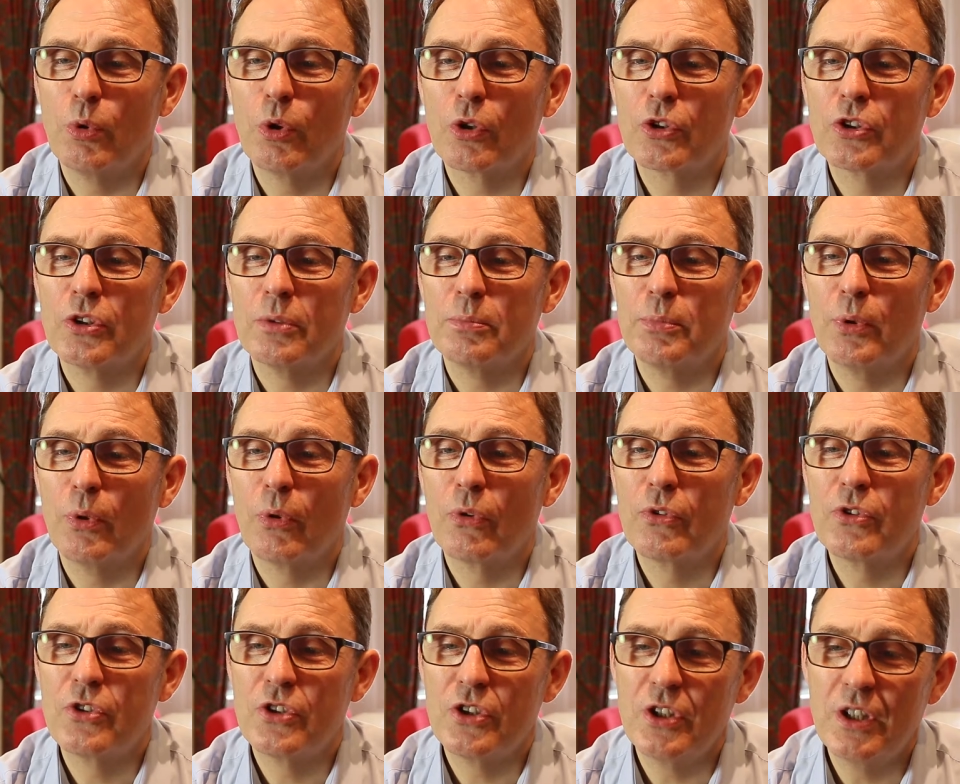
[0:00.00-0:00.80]
works at
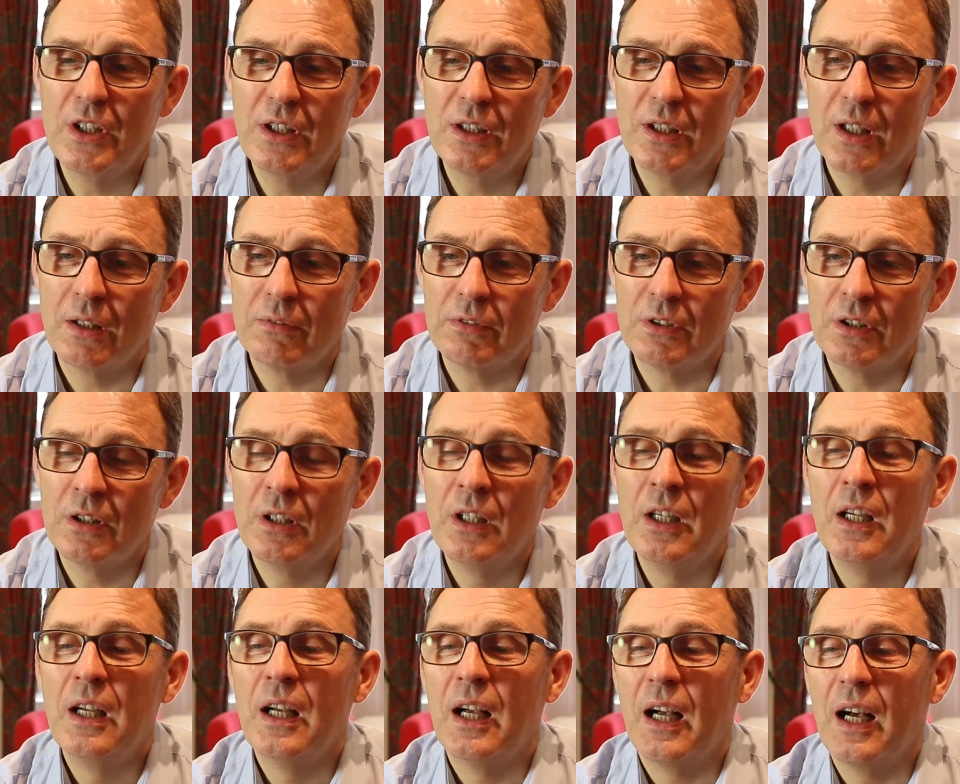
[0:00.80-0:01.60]
both gene level
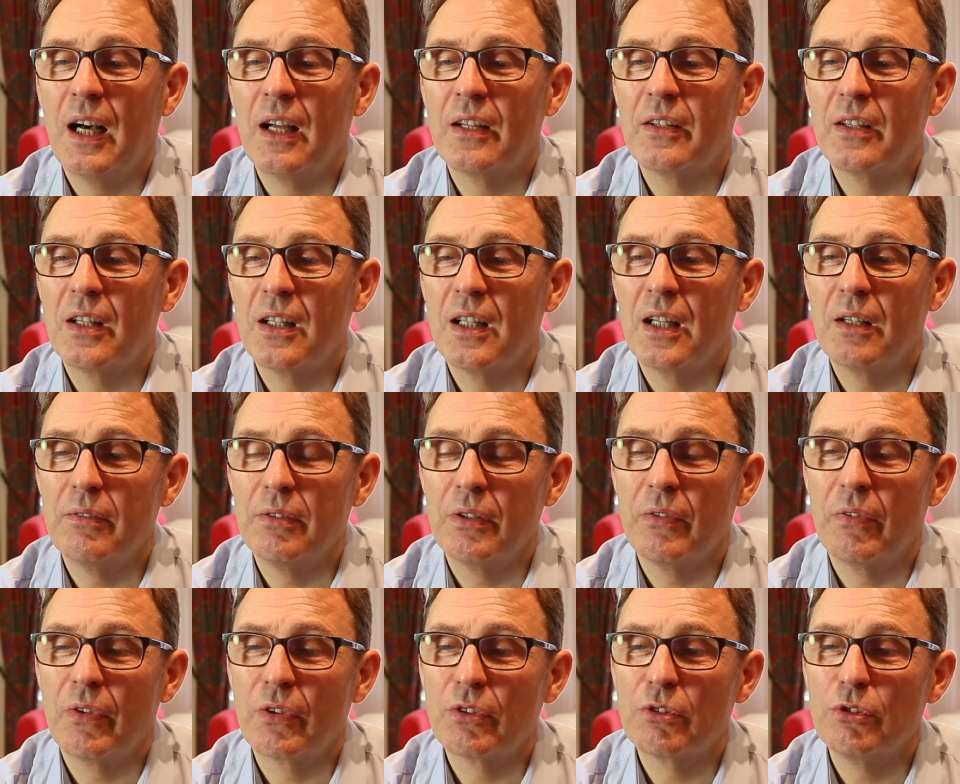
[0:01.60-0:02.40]
and the
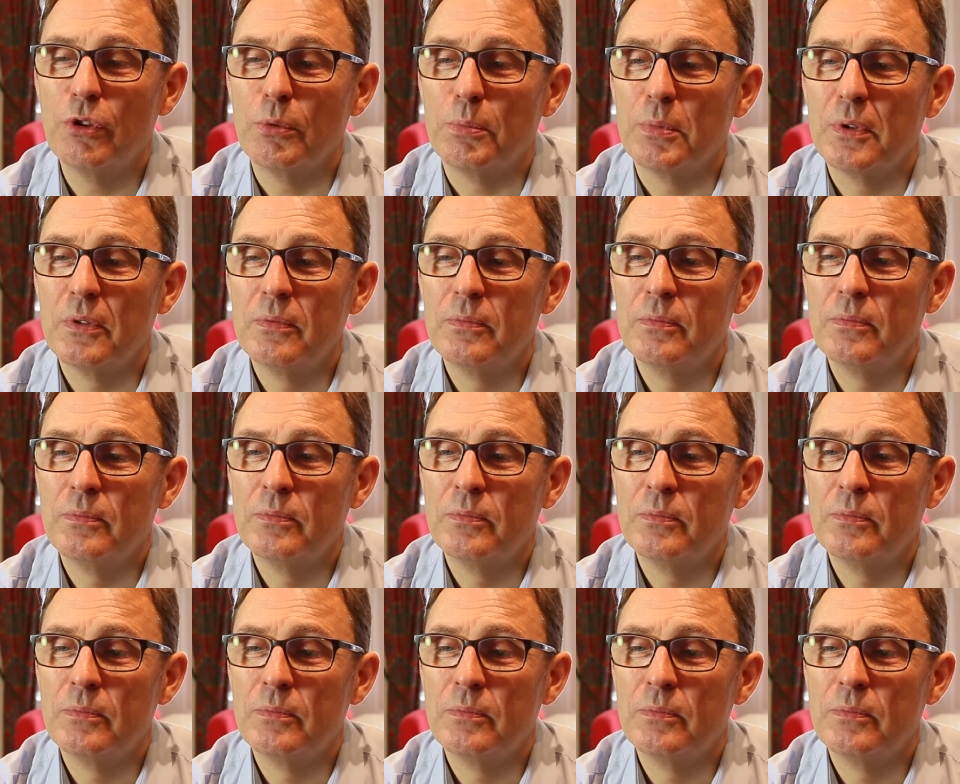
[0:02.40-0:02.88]
level of the group.